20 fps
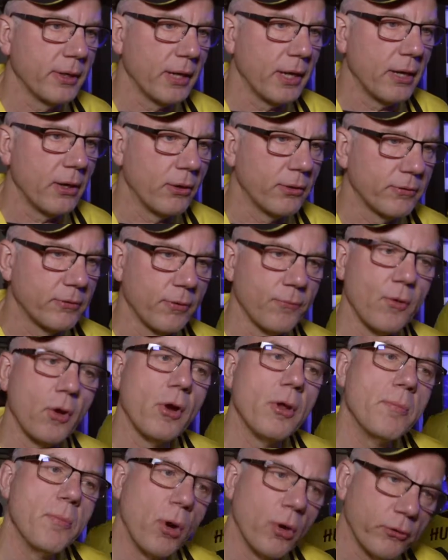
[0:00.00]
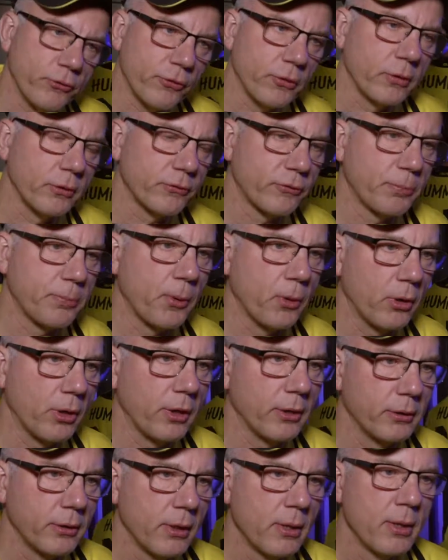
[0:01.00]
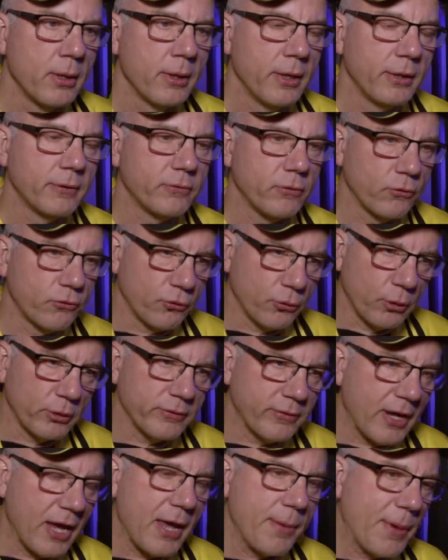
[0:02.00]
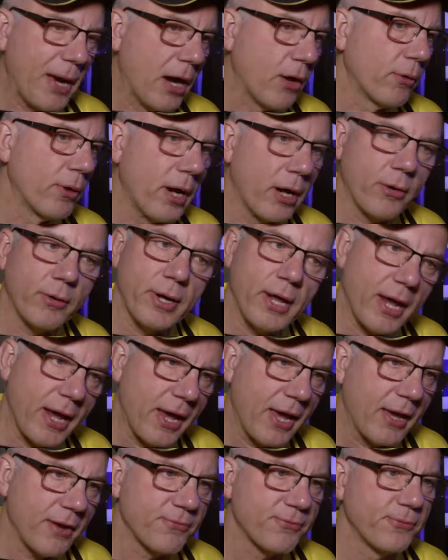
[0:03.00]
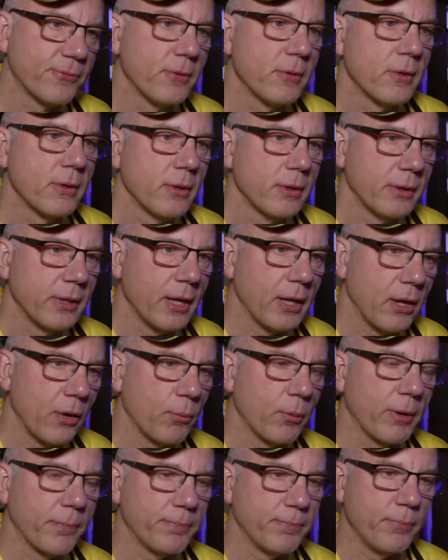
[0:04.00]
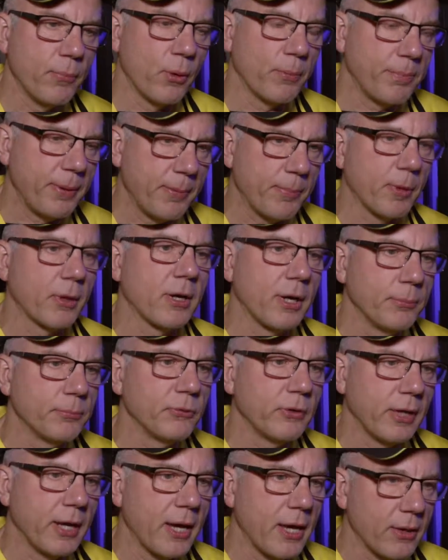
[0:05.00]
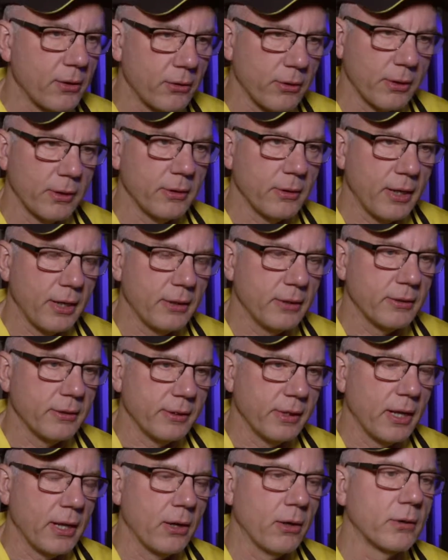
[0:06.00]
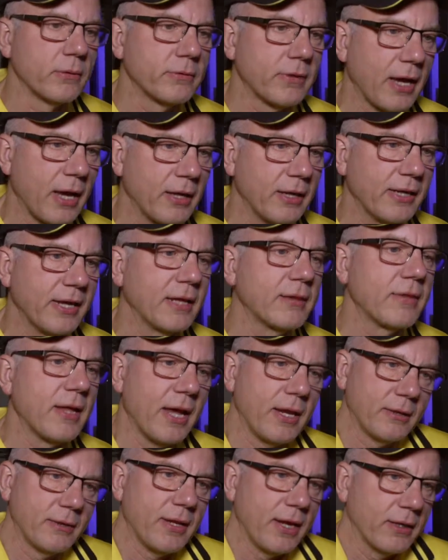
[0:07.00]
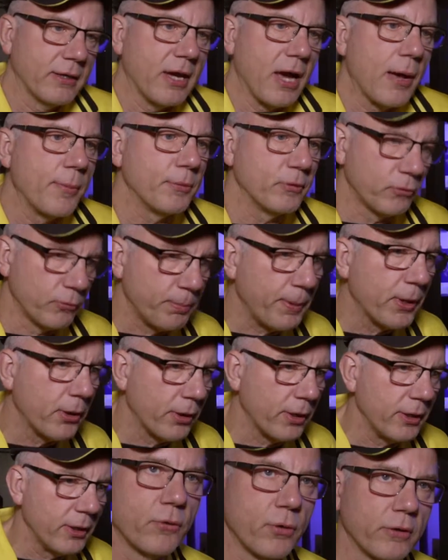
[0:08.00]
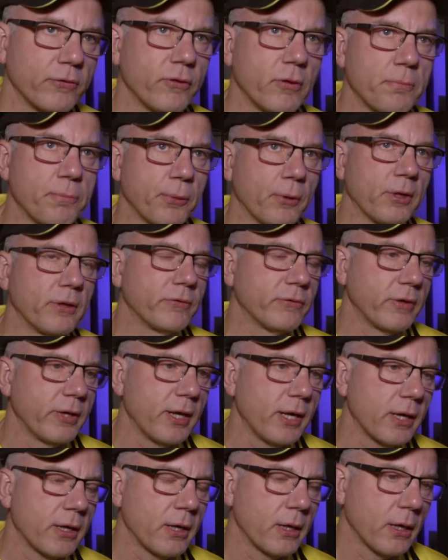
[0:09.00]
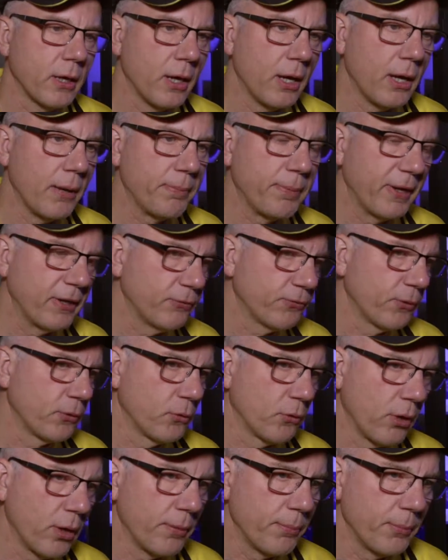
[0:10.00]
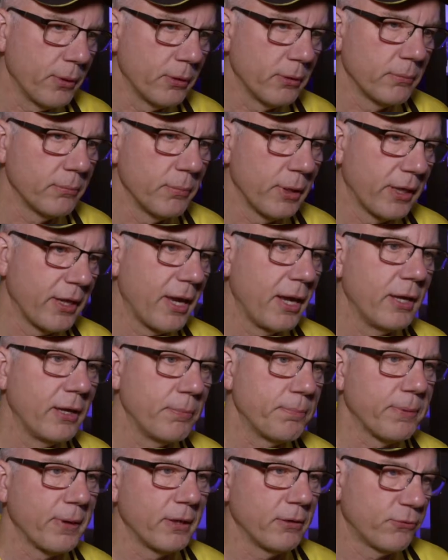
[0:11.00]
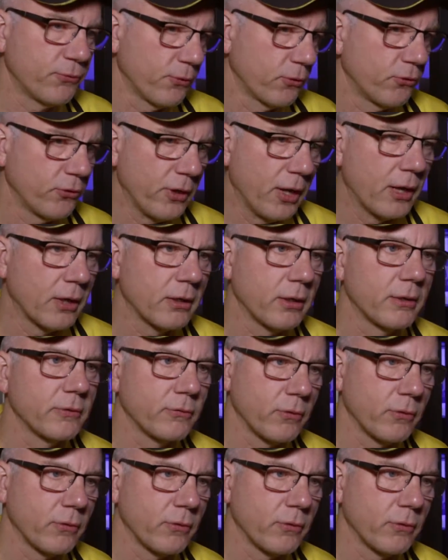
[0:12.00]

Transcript: You know, it's a very emotional sport. It's a short time, hour, hour and a half. You know, where, where people come together and, and you know, kind of get that, that common spirit. Christian Pulisic uh, plays for Dortmund. McKennie plays for Schalke.